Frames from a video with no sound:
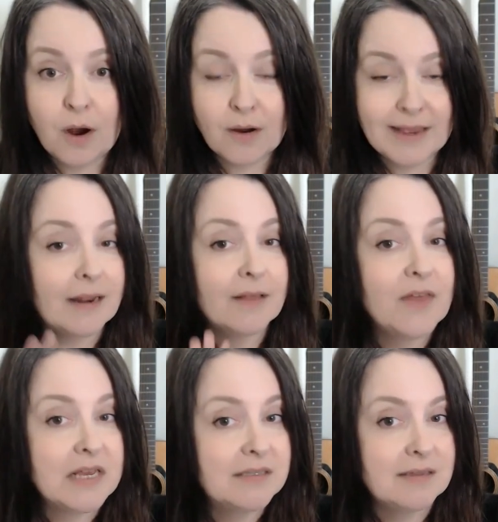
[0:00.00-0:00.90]
are getting
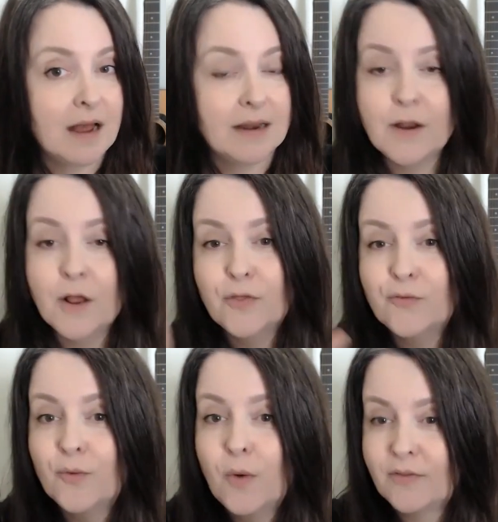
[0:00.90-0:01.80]
things done
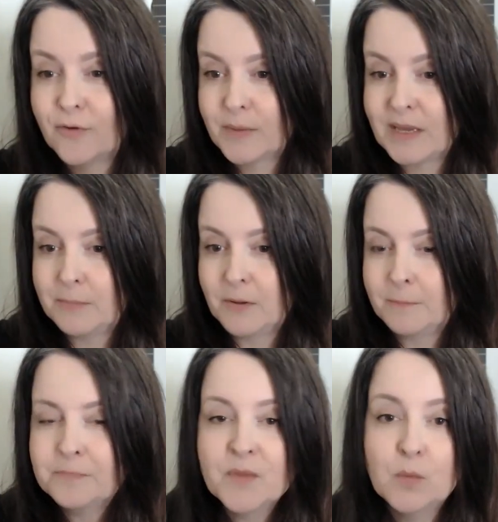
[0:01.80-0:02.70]
through other people,